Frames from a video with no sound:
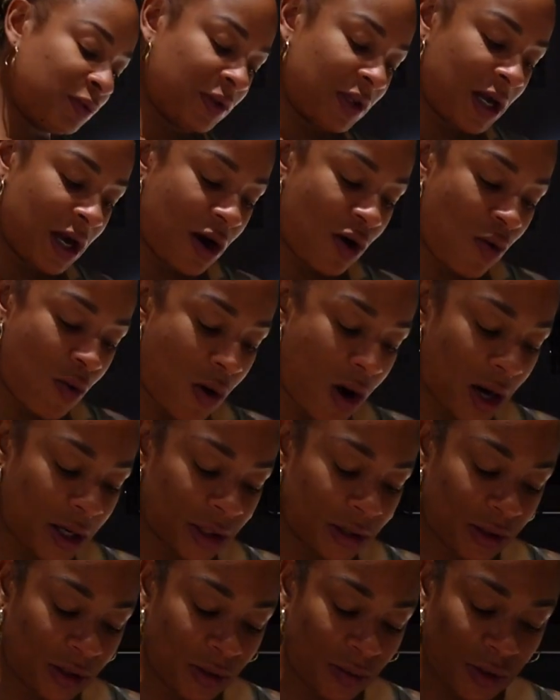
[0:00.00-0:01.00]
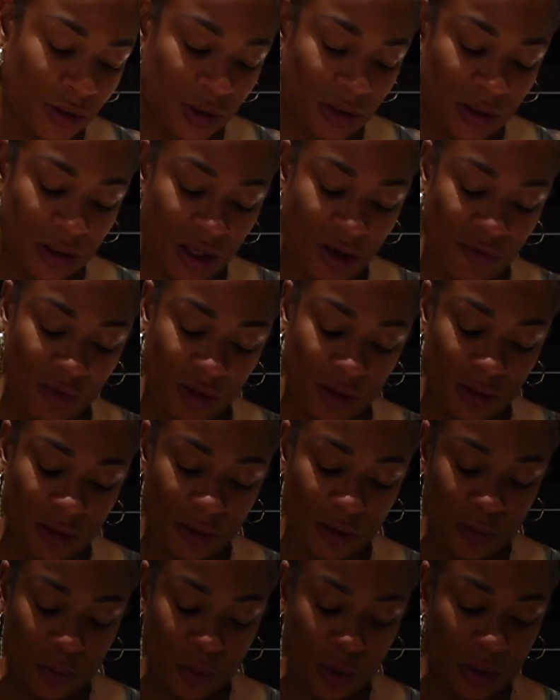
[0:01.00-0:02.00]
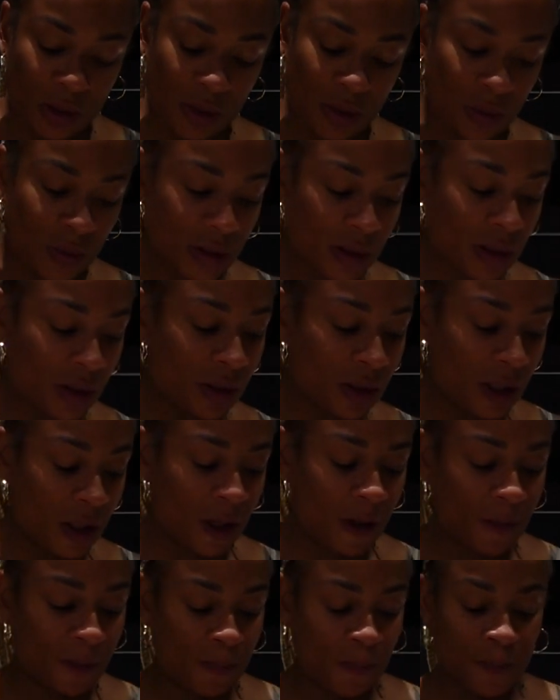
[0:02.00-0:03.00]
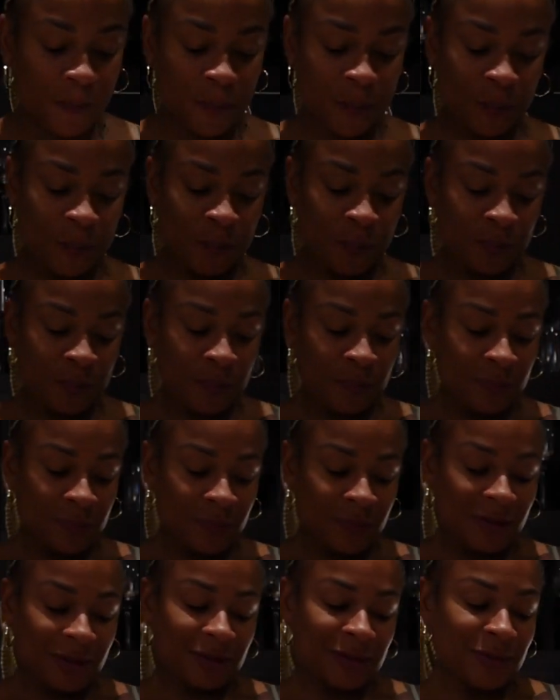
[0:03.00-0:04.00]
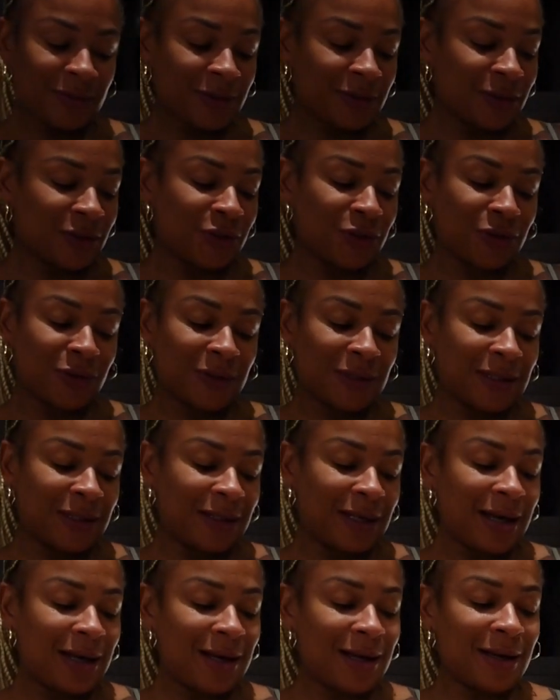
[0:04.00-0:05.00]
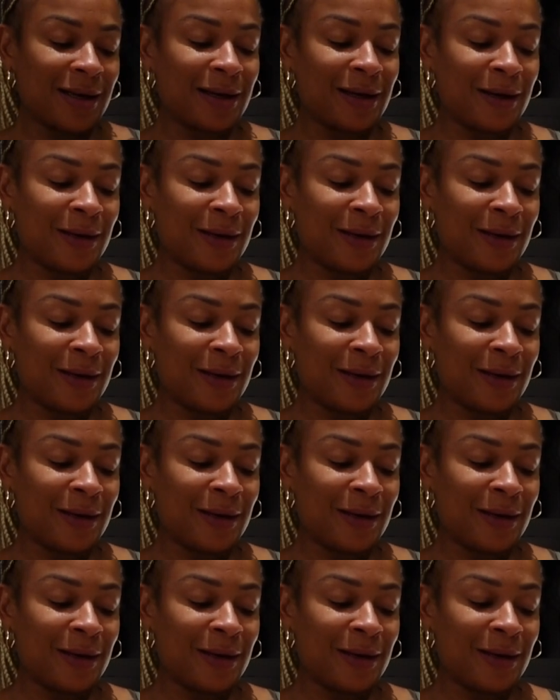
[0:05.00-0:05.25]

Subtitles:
thing of water to it just to give it a little more liquid to cook in. This was a juicy lime.